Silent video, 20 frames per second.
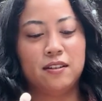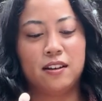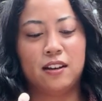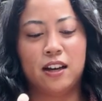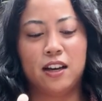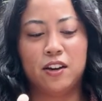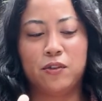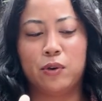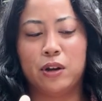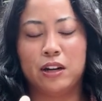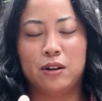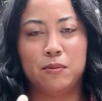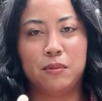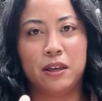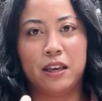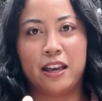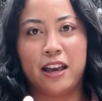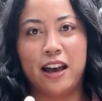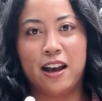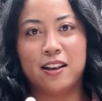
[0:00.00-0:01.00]
kind of
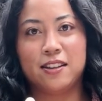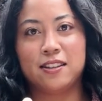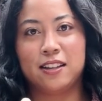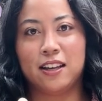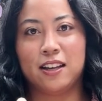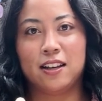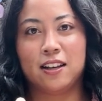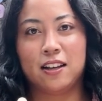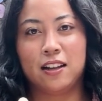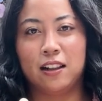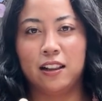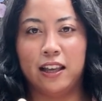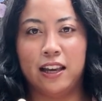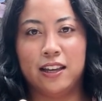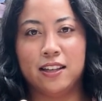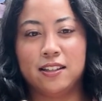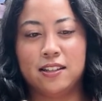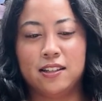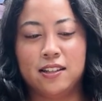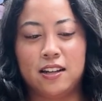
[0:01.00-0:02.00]
randomly has like clay
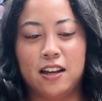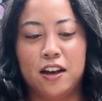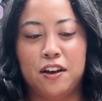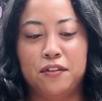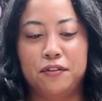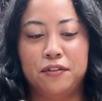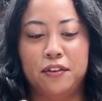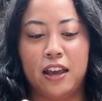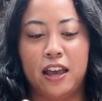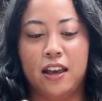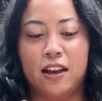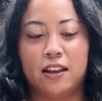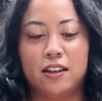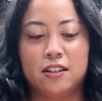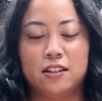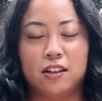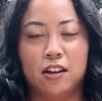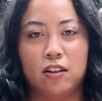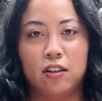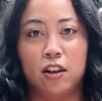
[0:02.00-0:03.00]
stuff
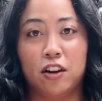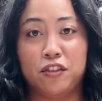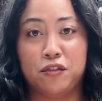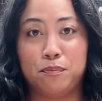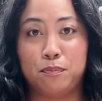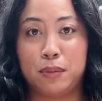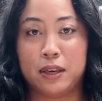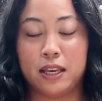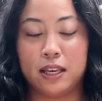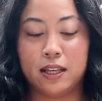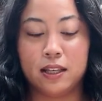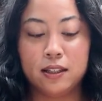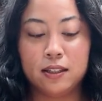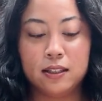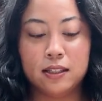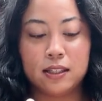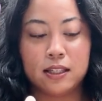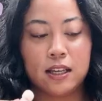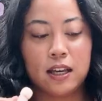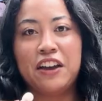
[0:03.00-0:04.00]
and a lot of
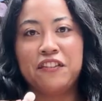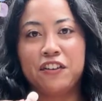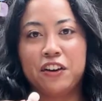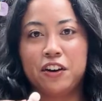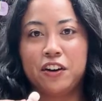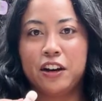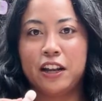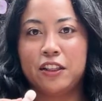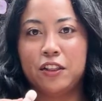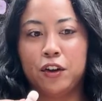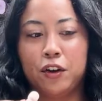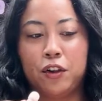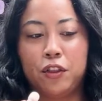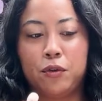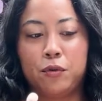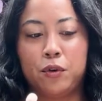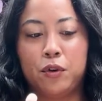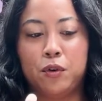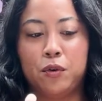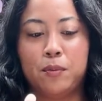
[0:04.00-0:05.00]
beads. I figured I'd look
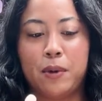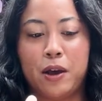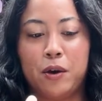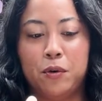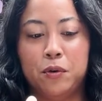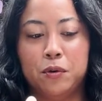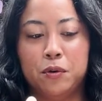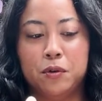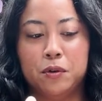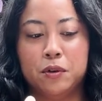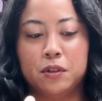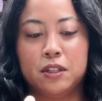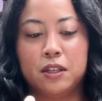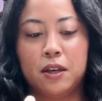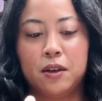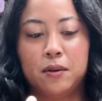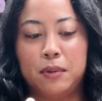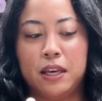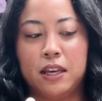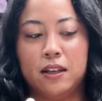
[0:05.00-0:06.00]
through my old
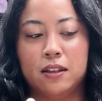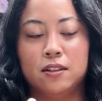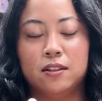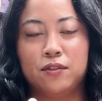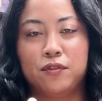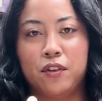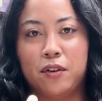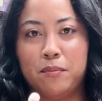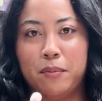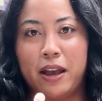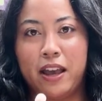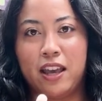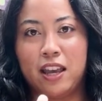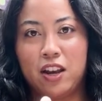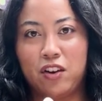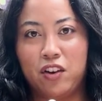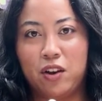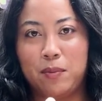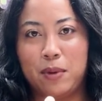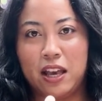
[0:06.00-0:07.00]
beads from my
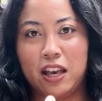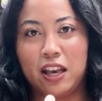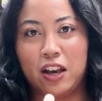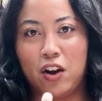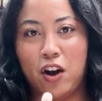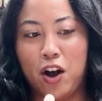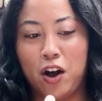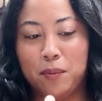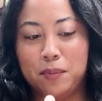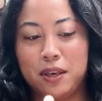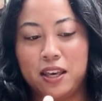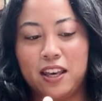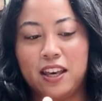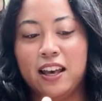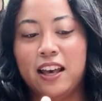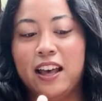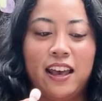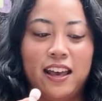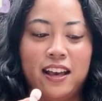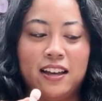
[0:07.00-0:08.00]
earring making hobby
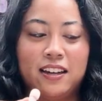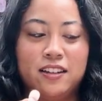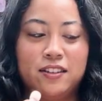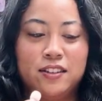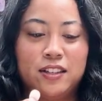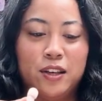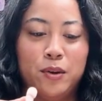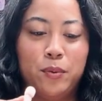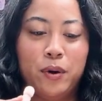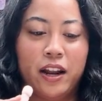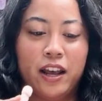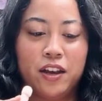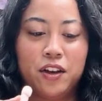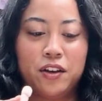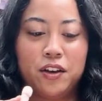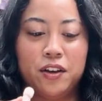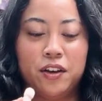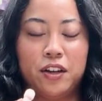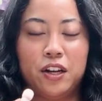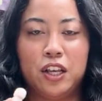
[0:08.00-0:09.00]
and see what I
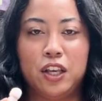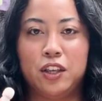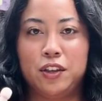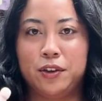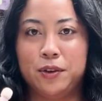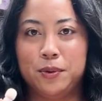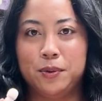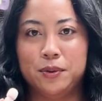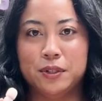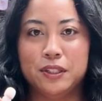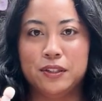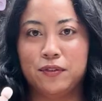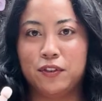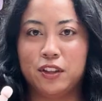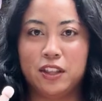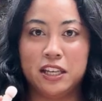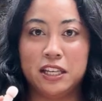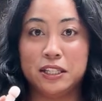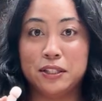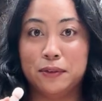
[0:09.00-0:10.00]
could use for
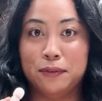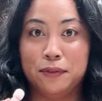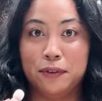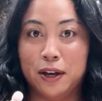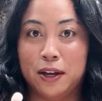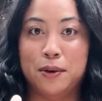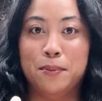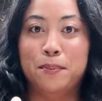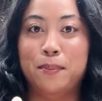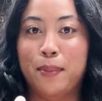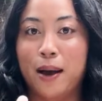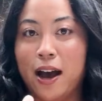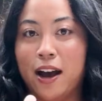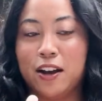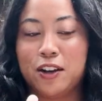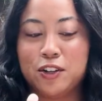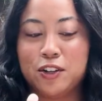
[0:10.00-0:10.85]
these fun bag